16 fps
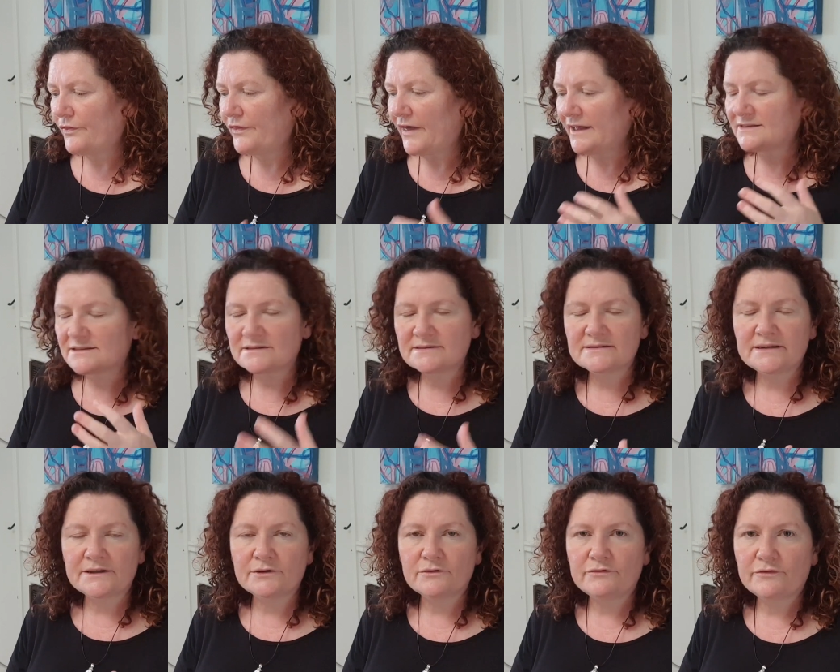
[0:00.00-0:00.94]
that's a
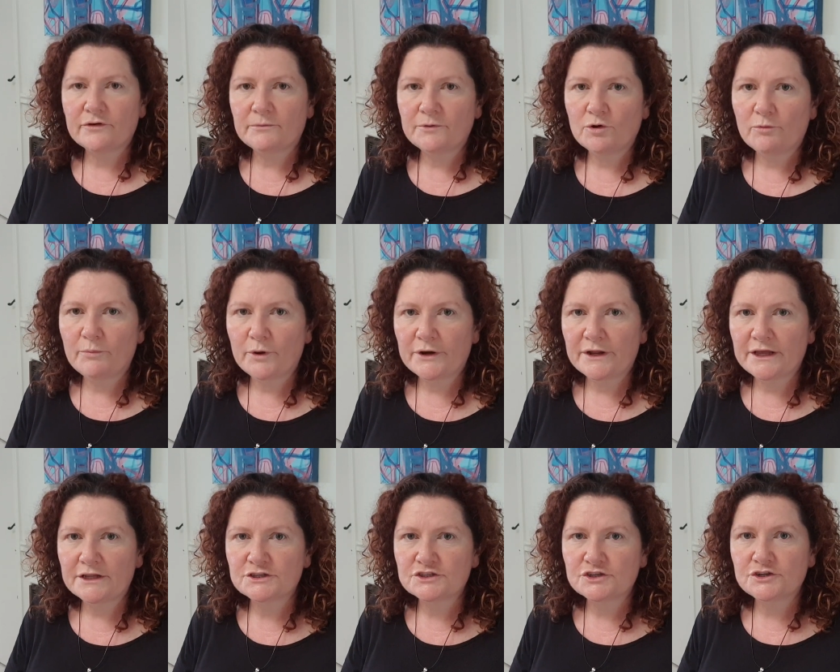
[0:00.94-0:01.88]
signal from your
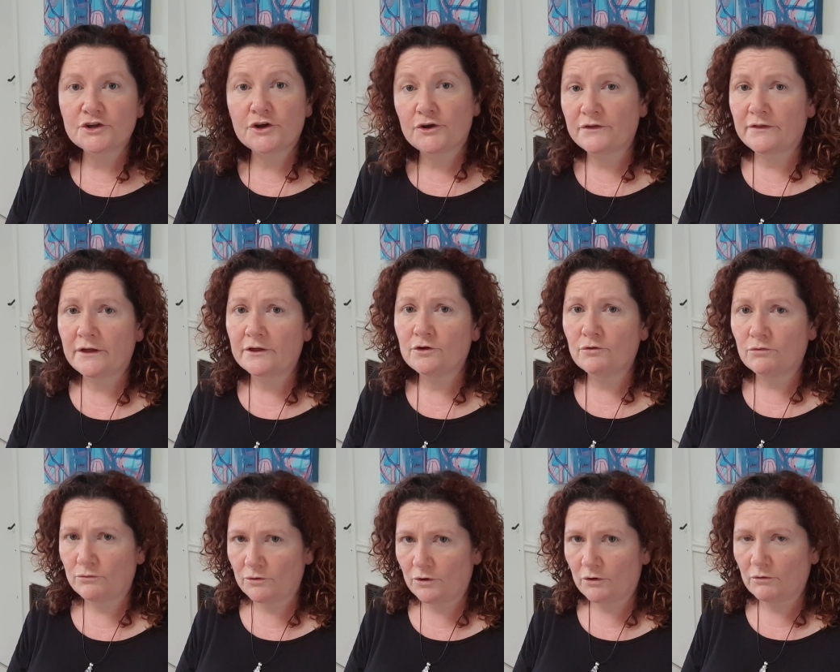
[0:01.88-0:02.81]
body to know that you're
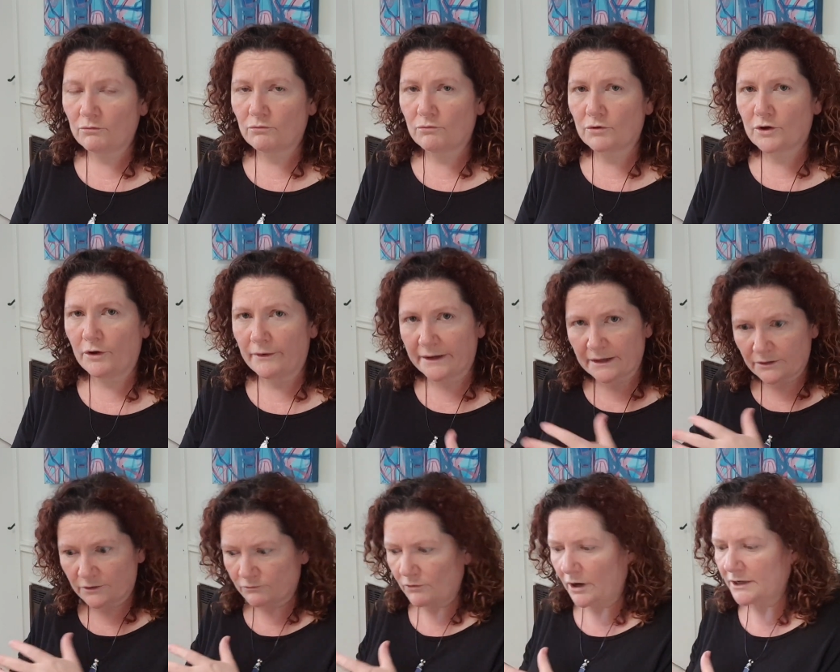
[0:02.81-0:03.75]
not going in
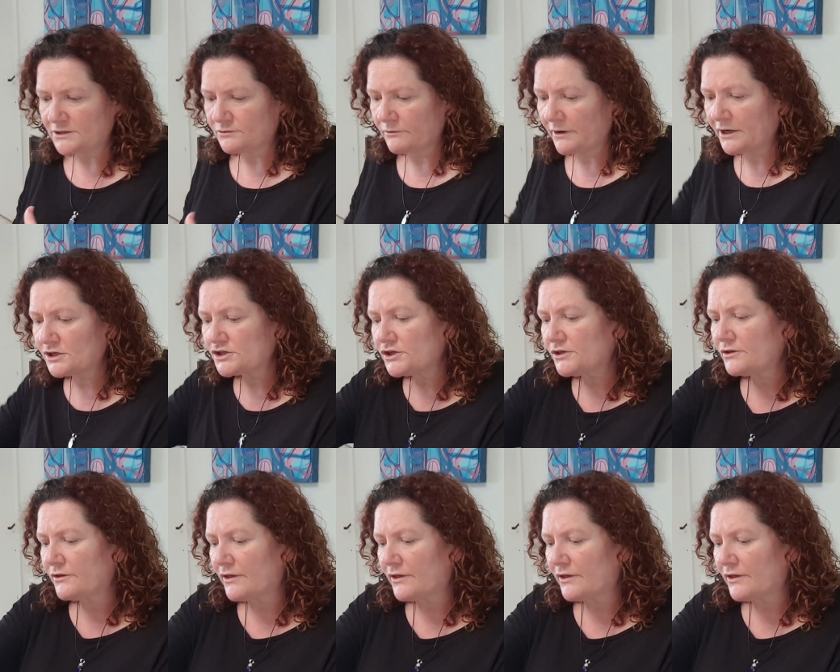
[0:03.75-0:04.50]
the right direction,